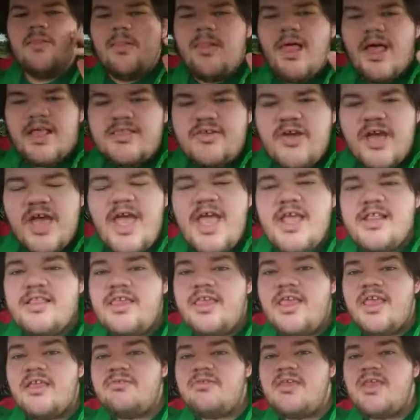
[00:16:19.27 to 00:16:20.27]
let's go ahead
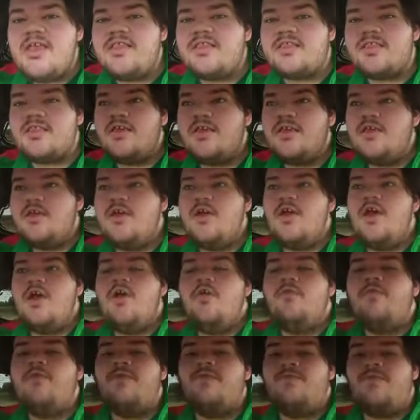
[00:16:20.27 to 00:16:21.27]
and get this
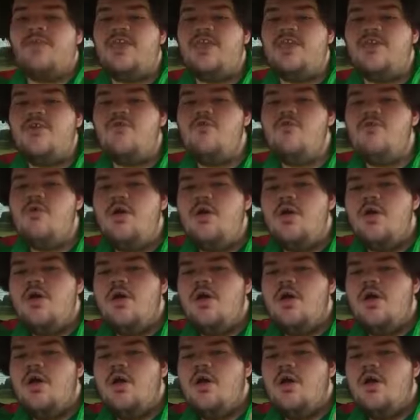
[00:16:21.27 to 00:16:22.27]
review
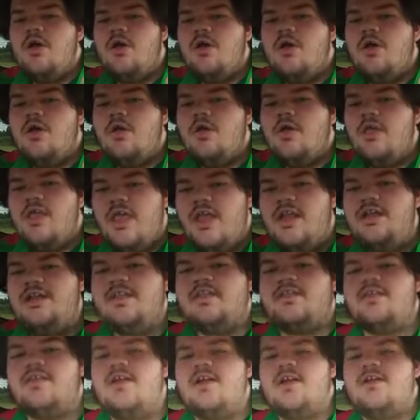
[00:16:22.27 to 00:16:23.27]
it
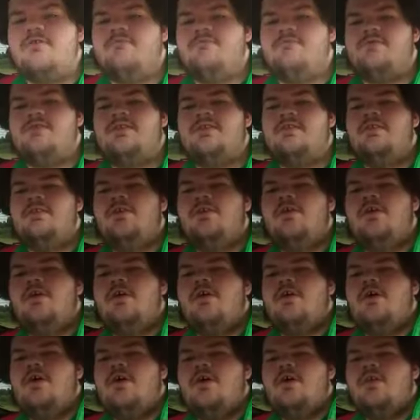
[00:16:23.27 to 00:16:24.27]
deserves.
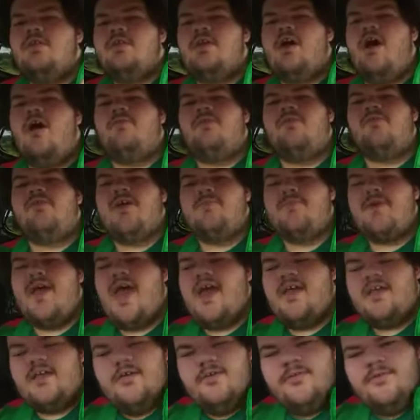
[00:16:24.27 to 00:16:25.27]
So I'll be right
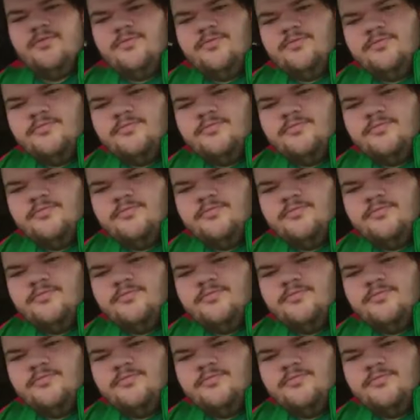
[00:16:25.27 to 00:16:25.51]
back.